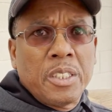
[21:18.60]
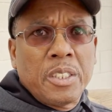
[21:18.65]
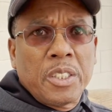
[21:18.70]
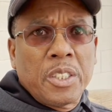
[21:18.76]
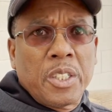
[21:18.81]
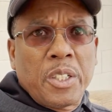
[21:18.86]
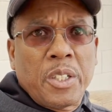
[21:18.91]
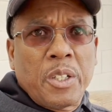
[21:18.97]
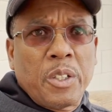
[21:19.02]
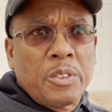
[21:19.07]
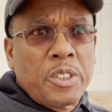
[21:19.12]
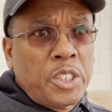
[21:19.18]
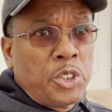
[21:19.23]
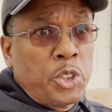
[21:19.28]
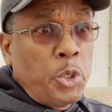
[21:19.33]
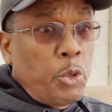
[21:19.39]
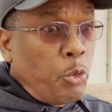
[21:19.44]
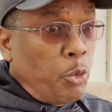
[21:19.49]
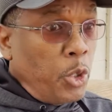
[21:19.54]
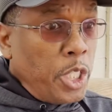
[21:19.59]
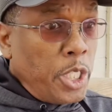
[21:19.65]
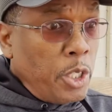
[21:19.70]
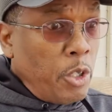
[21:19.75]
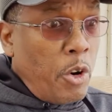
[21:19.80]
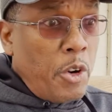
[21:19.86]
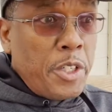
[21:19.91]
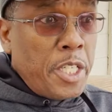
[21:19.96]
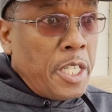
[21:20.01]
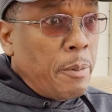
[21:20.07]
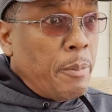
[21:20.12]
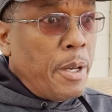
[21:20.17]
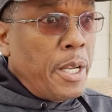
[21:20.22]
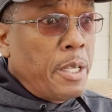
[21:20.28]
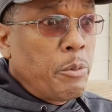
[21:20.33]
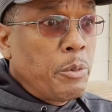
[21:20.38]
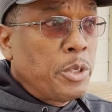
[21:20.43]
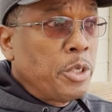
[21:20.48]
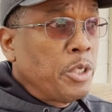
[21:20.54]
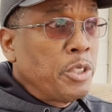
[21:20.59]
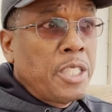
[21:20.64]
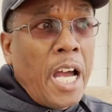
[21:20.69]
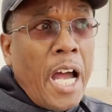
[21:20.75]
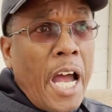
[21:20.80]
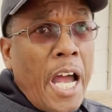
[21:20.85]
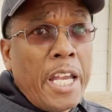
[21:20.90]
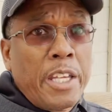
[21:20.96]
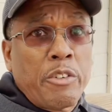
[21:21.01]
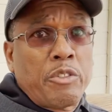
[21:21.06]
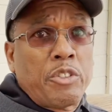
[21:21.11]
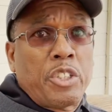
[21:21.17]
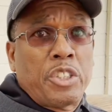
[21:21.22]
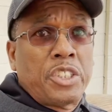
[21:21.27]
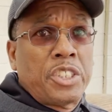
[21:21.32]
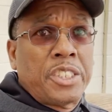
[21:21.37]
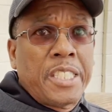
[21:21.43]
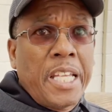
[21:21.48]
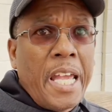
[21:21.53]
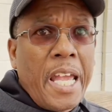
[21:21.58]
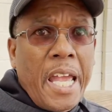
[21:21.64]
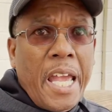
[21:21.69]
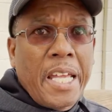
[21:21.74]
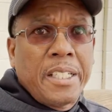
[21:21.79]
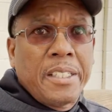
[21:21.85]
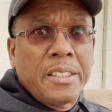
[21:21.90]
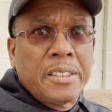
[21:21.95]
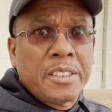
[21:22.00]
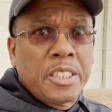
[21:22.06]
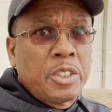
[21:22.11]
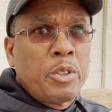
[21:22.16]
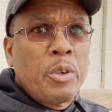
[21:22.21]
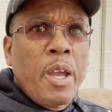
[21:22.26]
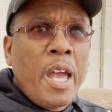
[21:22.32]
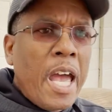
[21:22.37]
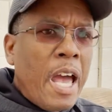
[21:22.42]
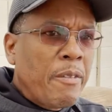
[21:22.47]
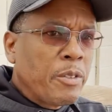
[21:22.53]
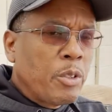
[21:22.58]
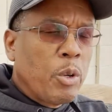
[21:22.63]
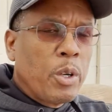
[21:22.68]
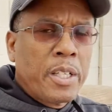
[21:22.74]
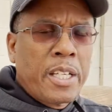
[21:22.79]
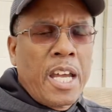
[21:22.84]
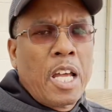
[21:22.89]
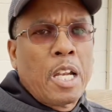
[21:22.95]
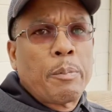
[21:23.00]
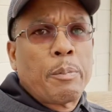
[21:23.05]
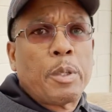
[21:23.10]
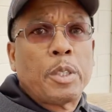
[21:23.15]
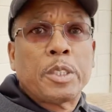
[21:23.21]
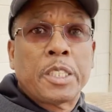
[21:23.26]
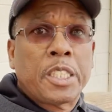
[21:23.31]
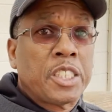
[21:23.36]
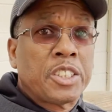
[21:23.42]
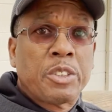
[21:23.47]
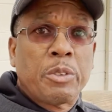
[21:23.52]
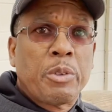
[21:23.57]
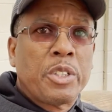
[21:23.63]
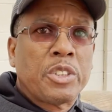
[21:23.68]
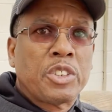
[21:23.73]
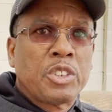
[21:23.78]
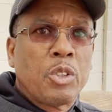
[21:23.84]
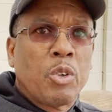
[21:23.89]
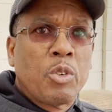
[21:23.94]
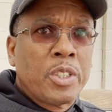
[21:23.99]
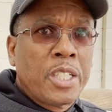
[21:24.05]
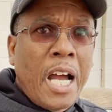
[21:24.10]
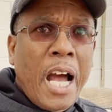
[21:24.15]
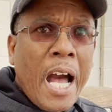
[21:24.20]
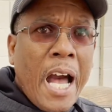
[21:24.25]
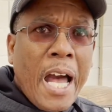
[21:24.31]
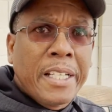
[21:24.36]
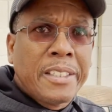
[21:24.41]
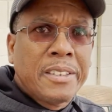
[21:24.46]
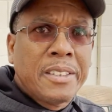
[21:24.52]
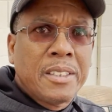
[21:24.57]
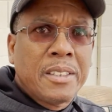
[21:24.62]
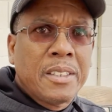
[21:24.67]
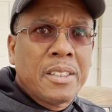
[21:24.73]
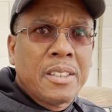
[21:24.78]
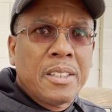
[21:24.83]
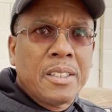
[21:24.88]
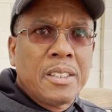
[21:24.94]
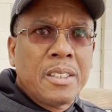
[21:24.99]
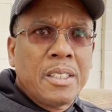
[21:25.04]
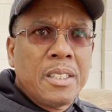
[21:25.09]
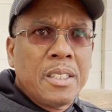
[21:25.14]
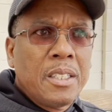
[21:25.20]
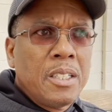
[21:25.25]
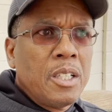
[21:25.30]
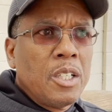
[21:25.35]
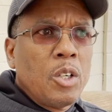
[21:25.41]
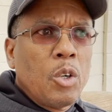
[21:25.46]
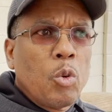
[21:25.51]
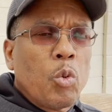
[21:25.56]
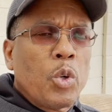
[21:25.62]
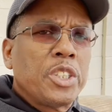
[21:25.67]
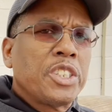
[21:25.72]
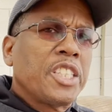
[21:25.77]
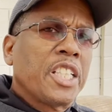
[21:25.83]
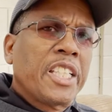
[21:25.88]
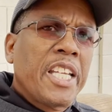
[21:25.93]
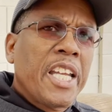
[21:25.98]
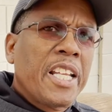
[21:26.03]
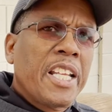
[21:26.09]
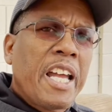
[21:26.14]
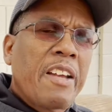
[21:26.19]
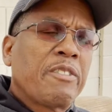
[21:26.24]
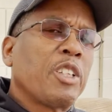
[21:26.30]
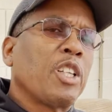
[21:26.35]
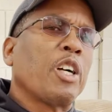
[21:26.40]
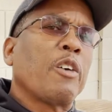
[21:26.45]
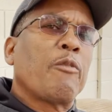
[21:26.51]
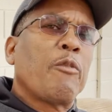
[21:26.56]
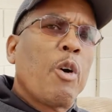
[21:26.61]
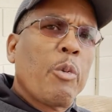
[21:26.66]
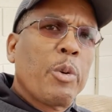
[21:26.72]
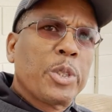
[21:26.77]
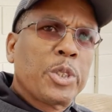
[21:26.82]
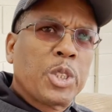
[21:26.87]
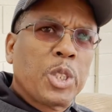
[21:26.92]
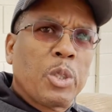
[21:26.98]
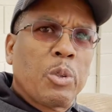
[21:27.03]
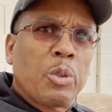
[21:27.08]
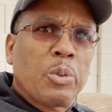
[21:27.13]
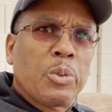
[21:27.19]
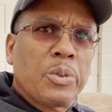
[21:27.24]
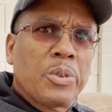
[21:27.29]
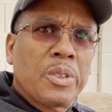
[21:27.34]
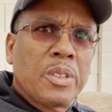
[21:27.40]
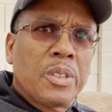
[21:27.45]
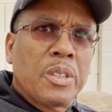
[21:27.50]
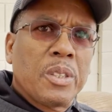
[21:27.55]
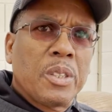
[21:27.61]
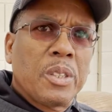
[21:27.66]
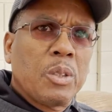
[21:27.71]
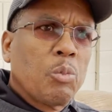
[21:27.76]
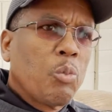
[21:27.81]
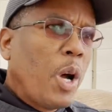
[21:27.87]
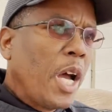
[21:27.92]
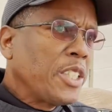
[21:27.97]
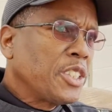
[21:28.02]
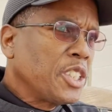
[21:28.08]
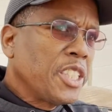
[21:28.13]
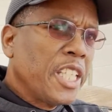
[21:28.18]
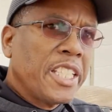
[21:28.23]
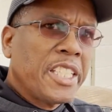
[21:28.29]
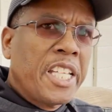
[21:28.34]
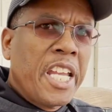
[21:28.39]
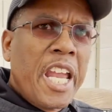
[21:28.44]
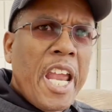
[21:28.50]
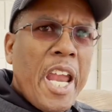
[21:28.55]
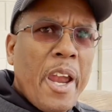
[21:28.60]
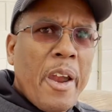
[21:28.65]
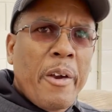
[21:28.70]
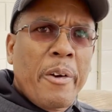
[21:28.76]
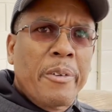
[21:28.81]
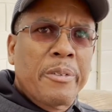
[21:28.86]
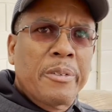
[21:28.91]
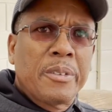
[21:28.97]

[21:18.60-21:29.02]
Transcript: that you really aren't anybody. When you die, you're just dead, that you have no accountability because there is no God. What does a kid have to look forward to? Why should they care?